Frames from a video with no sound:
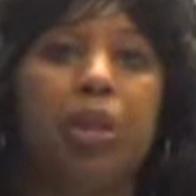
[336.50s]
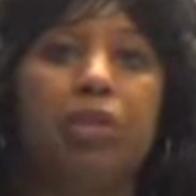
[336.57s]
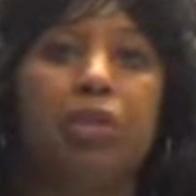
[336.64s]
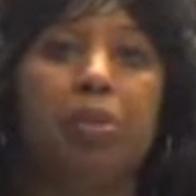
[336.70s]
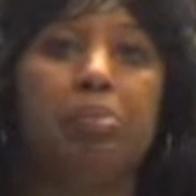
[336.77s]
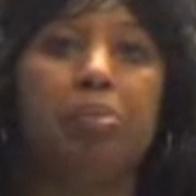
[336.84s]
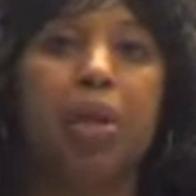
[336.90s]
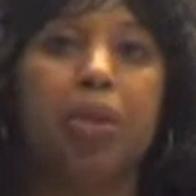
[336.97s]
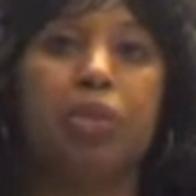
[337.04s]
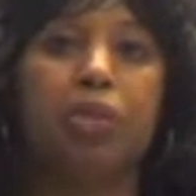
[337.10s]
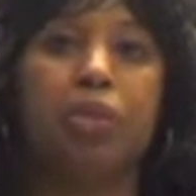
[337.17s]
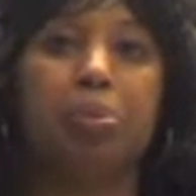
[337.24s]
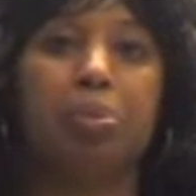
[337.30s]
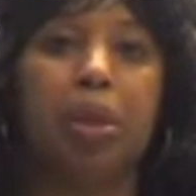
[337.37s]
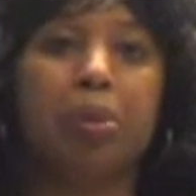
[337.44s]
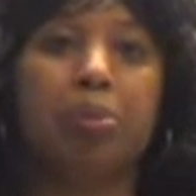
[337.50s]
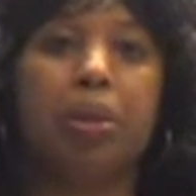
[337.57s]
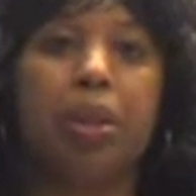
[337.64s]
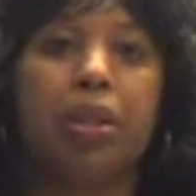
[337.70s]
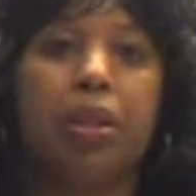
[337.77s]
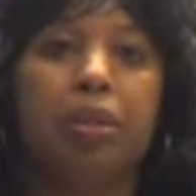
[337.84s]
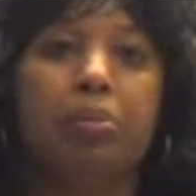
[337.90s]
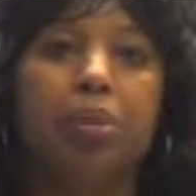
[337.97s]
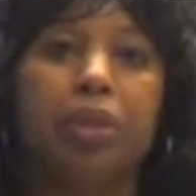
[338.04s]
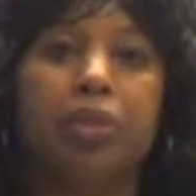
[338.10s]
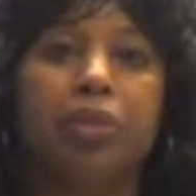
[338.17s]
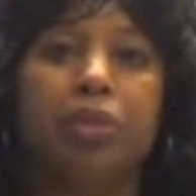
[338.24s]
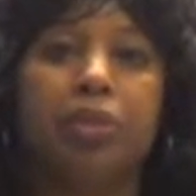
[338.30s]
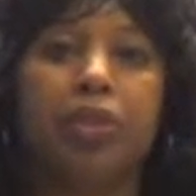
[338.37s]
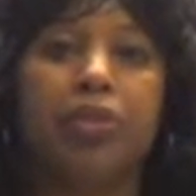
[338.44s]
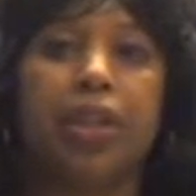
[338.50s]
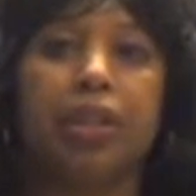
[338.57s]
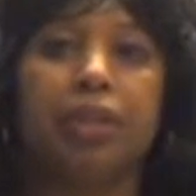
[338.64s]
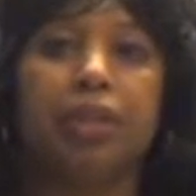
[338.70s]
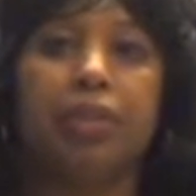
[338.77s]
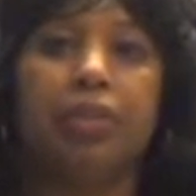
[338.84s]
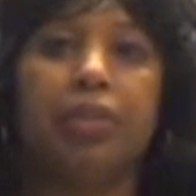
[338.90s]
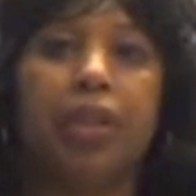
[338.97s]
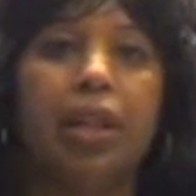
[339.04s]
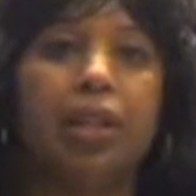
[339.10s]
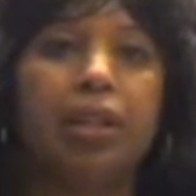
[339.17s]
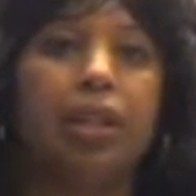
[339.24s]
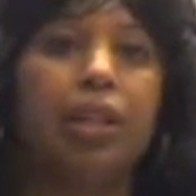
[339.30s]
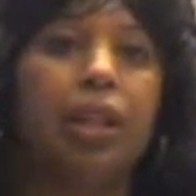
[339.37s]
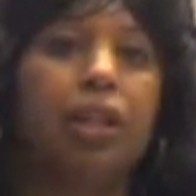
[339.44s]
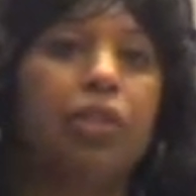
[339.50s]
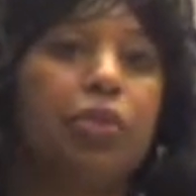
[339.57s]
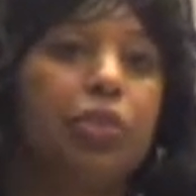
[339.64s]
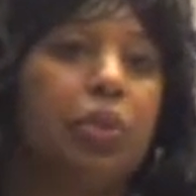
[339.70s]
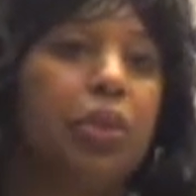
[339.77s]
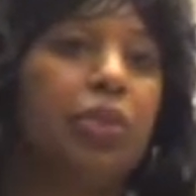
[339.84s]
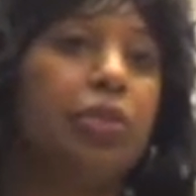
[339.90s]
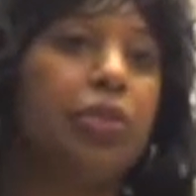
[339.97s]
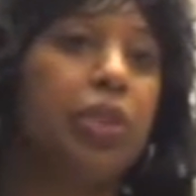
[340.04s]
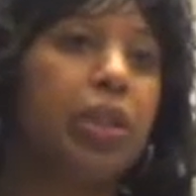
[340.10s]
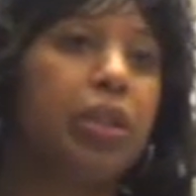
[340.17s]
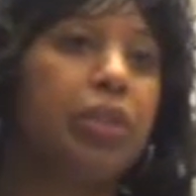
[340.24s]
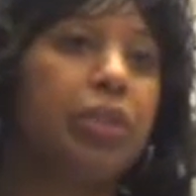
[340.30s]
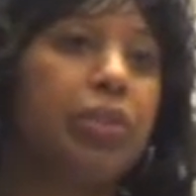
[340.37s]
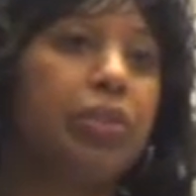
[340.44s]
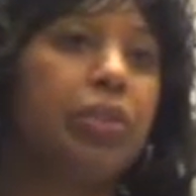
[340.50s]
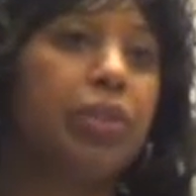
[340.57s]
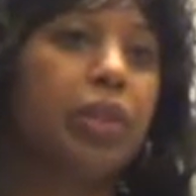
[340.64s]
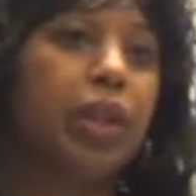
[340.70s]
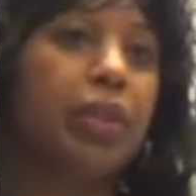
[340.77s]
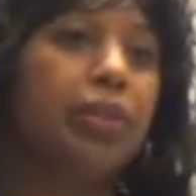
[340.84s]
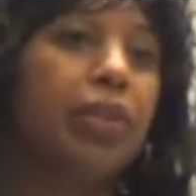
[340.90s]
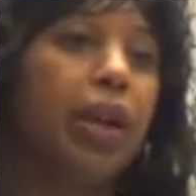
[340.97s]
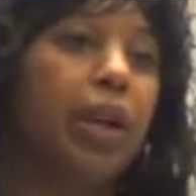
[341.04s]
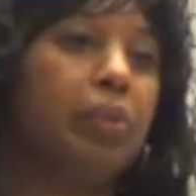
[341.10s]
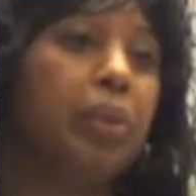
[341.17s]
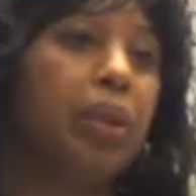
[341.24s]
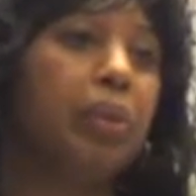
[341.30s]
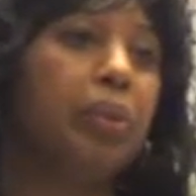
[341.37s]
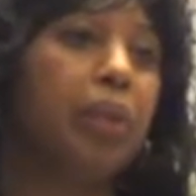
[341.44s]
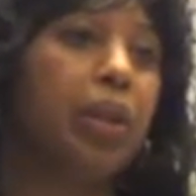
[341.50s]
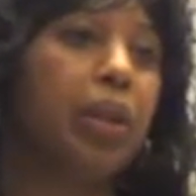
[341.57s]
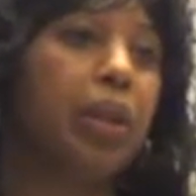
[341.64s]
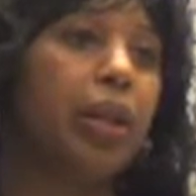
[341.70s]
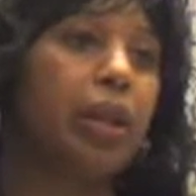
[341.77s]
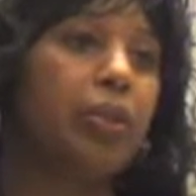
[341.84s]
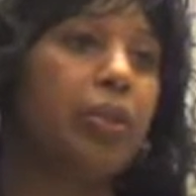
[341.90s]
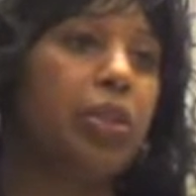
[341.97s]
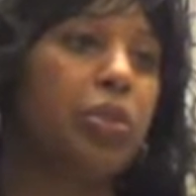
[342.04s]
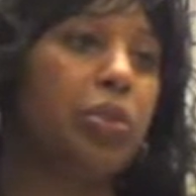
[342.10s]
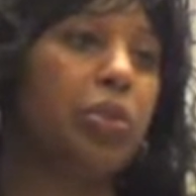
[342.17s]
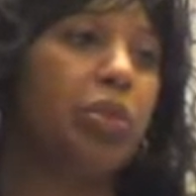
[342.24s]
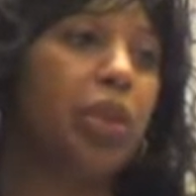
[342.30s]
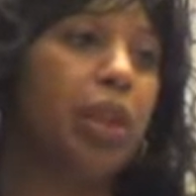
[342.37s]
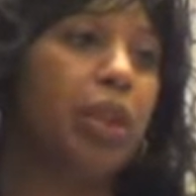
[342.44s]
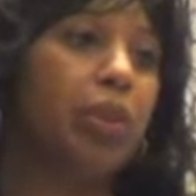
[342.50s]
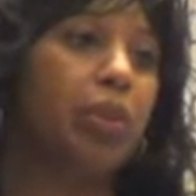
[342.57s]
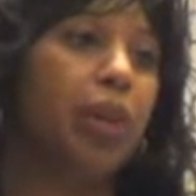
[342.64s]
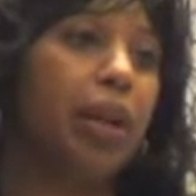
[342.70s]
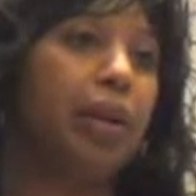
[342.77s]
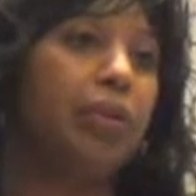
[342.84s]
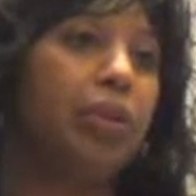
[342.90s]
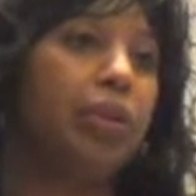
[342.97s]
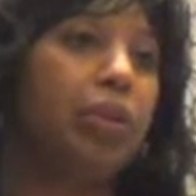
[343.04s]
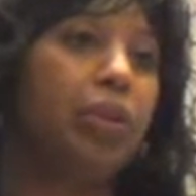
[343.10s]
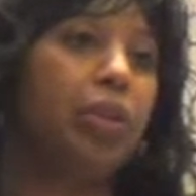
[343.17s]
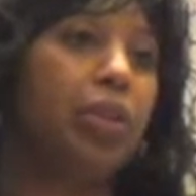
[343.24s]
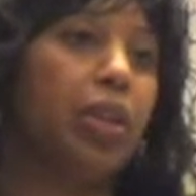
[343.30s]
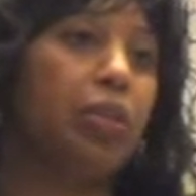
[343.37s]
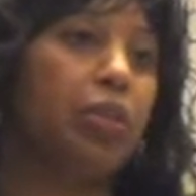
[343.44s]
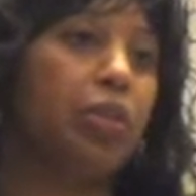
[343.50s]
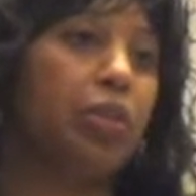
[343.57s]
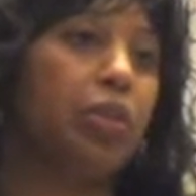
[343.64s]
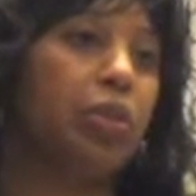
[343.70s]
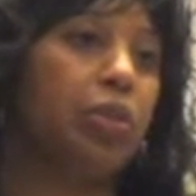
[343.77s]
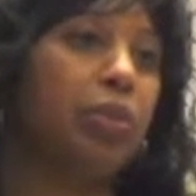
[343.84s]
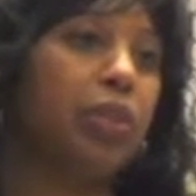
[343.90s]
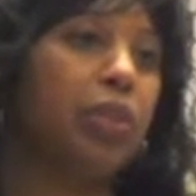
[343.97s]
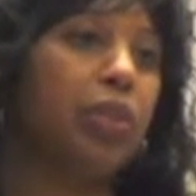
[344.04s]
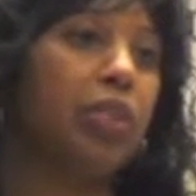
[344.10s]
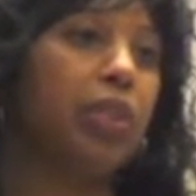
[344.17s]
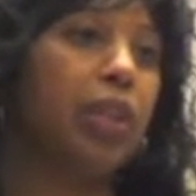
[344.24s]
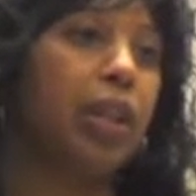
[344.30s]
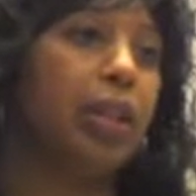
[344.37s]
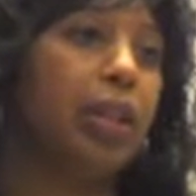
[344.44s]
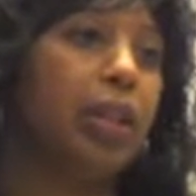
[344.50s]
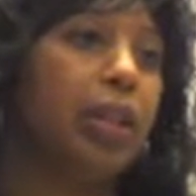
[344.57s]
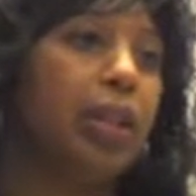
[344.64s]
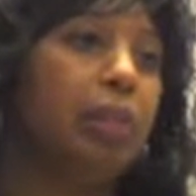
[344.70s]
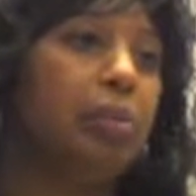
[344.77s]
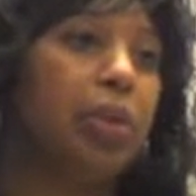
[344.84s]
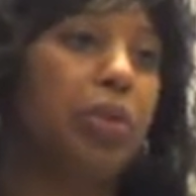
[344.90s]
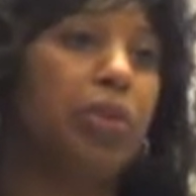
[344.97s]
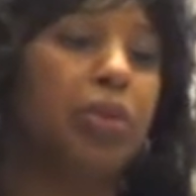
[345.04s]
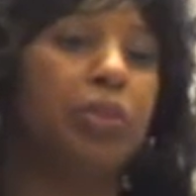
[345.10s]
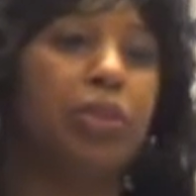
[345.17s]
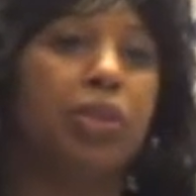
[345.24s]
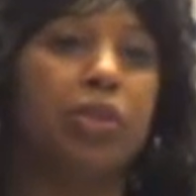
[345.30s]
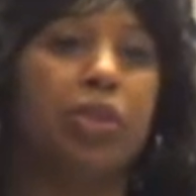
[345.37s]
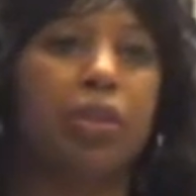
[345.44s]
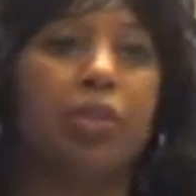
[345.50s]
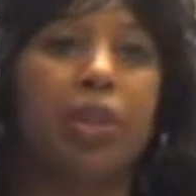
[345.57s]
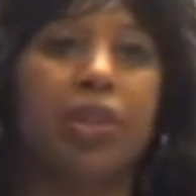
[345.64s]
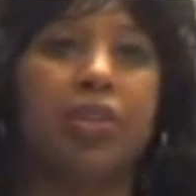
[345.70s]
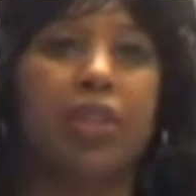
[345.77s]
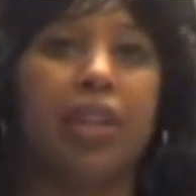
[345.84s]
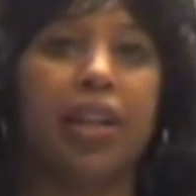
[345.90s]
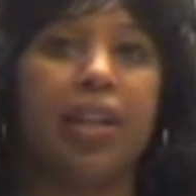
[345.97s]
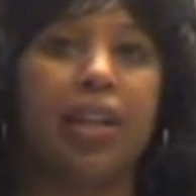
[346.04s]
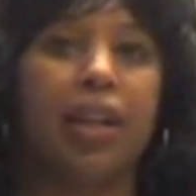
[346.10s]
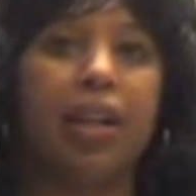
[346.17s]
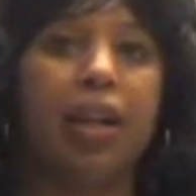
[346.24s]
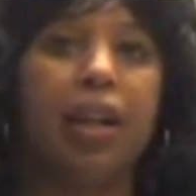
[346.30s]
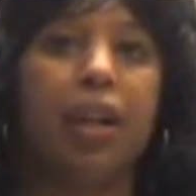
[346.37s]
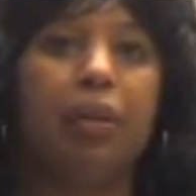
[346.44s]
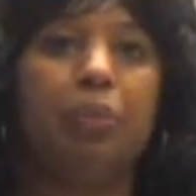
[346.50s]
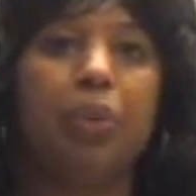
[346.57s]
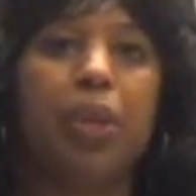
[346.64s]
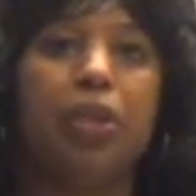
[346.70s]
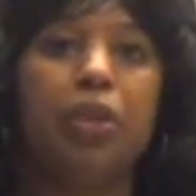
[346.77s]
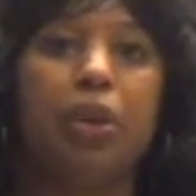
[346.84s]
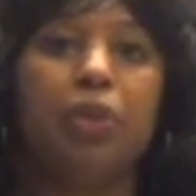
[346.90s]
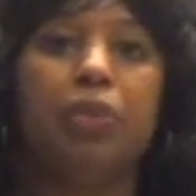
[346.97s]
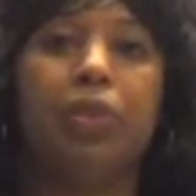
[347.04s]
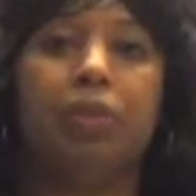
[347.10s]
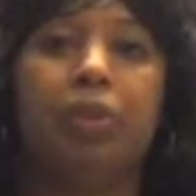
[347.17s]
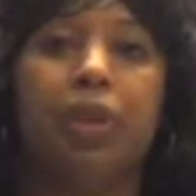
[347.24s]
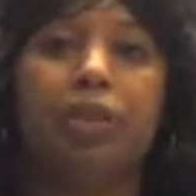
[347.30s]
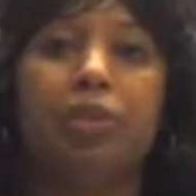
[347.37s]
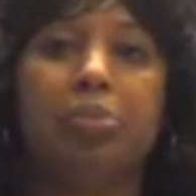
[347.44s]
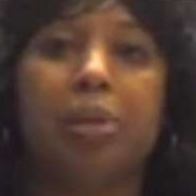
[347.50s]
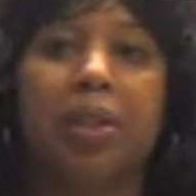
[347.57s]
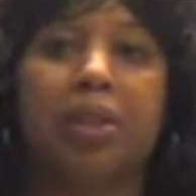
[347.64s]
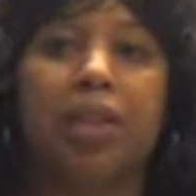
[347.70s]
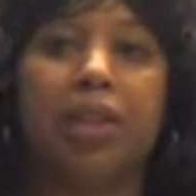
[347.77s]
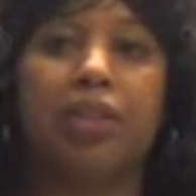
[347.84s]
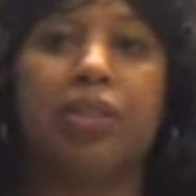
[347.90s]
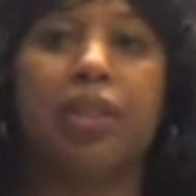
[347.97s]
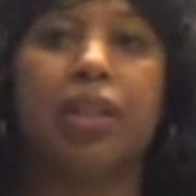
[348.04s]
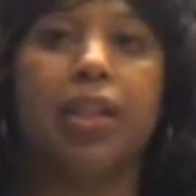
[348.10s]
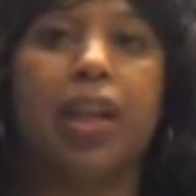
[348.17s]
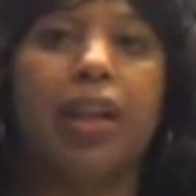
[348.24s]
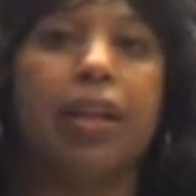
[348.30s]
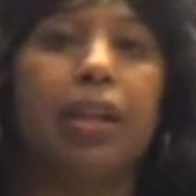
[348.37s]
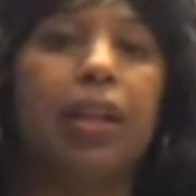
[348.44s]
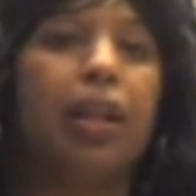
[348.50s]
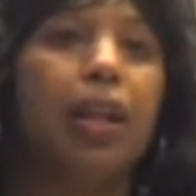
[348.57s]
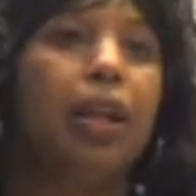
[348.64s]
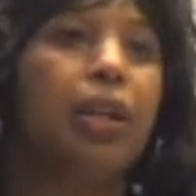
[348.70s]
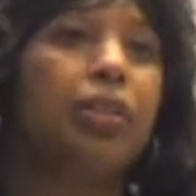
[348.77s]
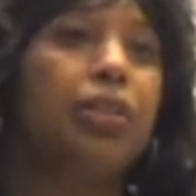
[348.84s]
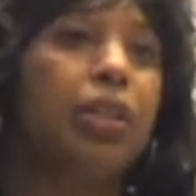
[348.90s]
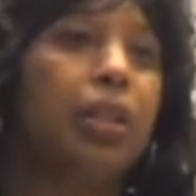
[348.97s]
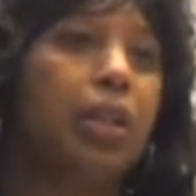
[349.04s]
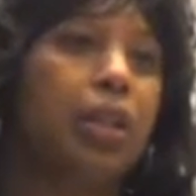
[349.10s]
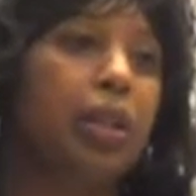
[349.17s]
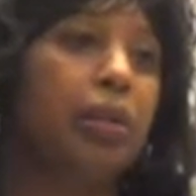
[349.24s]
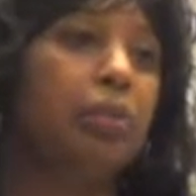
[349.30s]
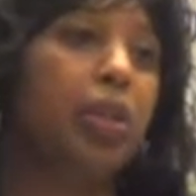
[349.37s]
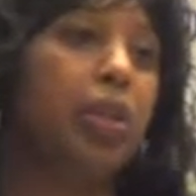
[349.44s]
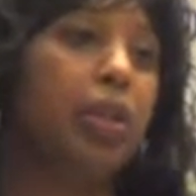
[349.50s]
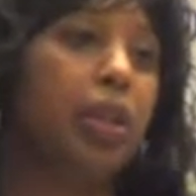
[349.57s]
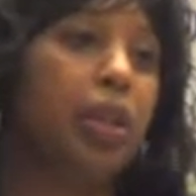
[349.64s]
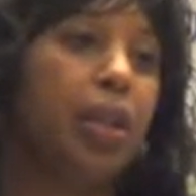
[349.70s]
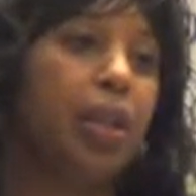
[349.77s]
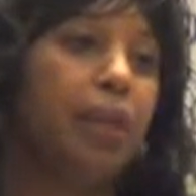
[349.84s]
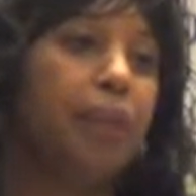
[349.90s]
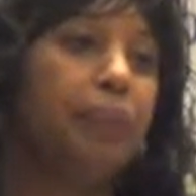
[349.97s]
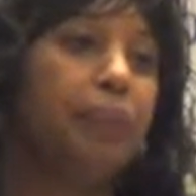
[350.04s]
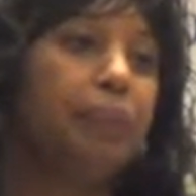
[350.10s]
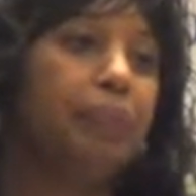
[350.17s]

is the most appropriate, the most effective, the least restrictive environment where individuals can thrive and receive the services. And I think that most of us agree today, and we know from experience that that is in the community.